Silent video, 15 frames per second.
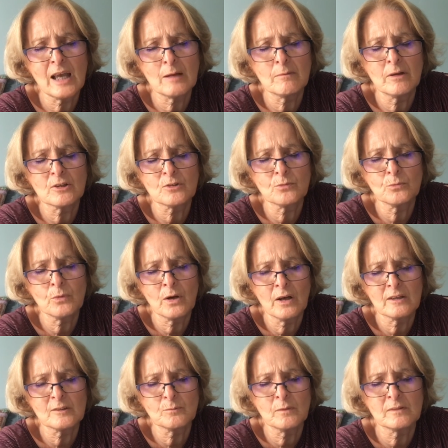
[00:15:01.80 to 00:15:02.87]
how much
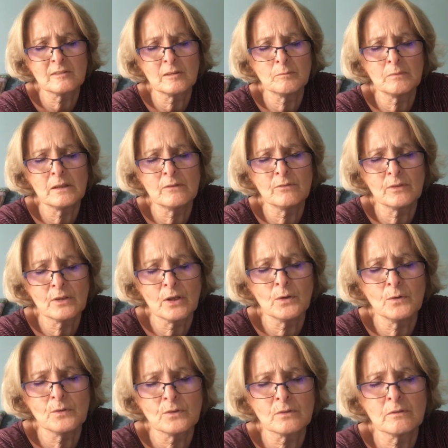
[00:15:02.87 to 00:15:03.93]
worse must it be for
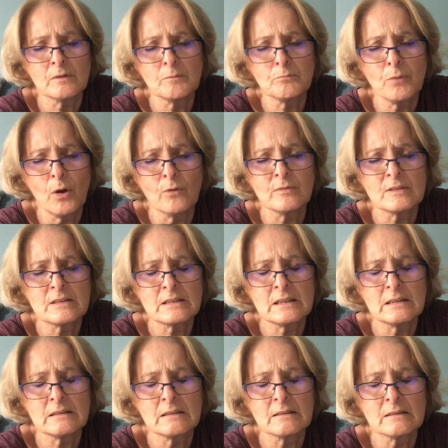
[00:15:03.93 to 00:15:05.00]
those who are in poverty
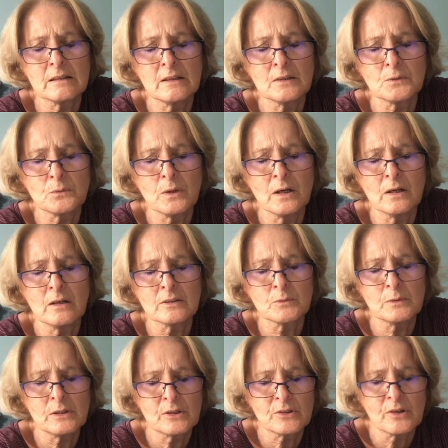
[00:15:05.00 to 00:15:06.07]
in the third world?
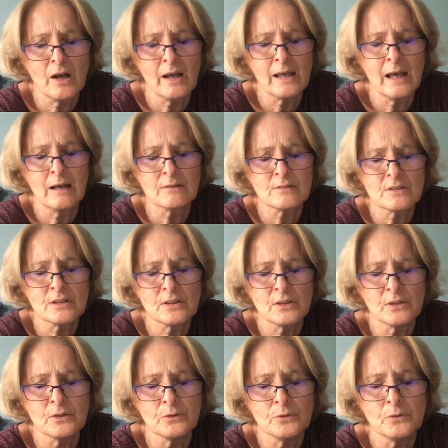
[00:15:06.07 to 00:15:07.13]
We cry out to
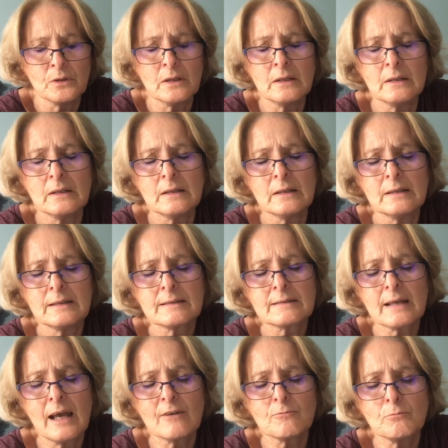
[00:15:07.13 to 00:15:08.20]
you to
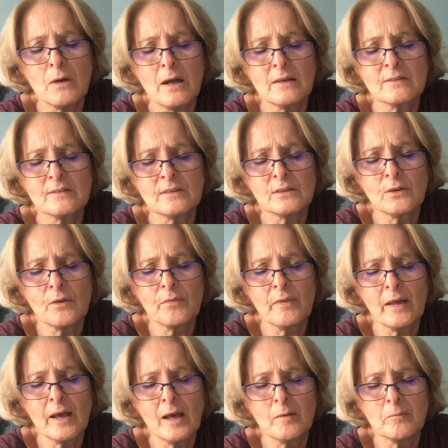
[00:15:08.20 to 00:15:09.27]
have mercy on
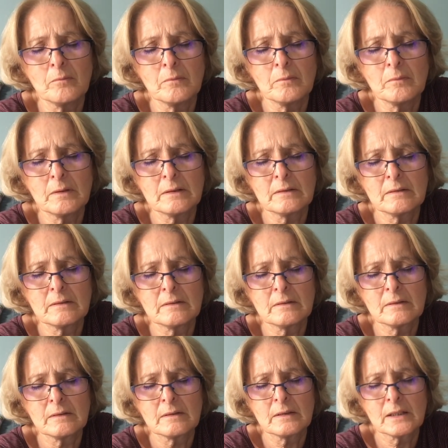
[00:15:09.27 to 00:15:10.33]
them.
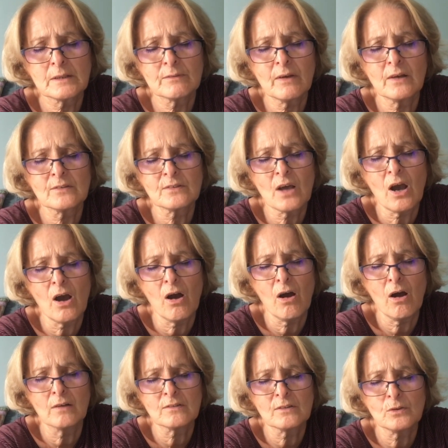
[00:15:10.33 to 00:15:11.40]
Give us
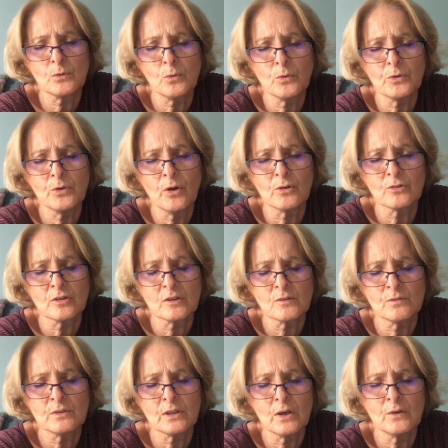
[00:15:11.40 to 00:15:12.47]
hearts, Lord, not
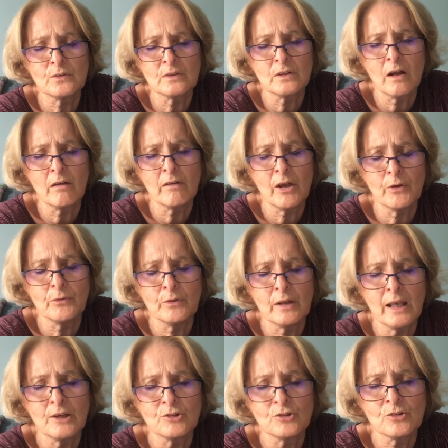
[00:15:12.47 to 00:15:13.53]
just for those in our own
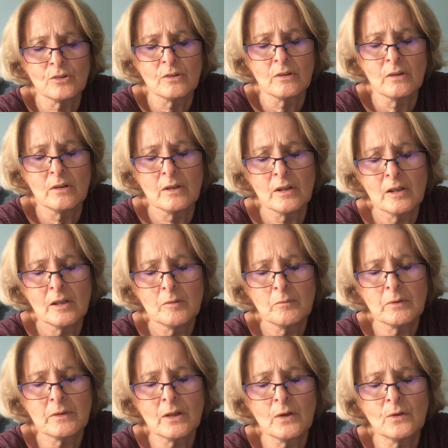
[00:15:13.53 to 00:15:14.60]
nation,
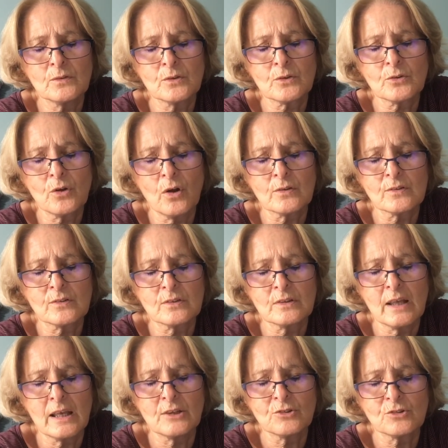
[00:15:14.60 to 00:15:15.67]
but those across the
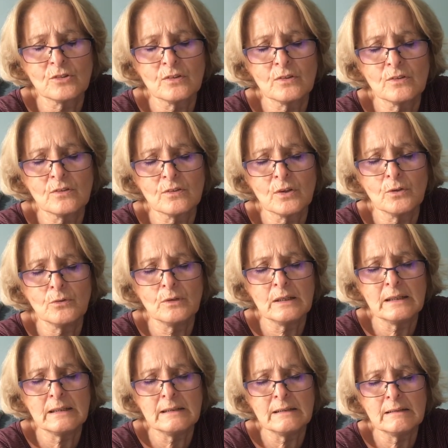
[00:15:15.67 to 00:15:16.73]
nations who
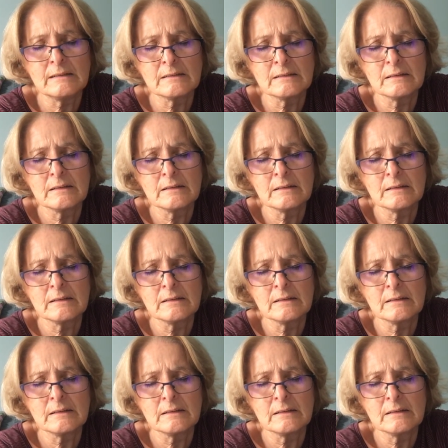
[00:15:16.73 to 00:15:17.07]
need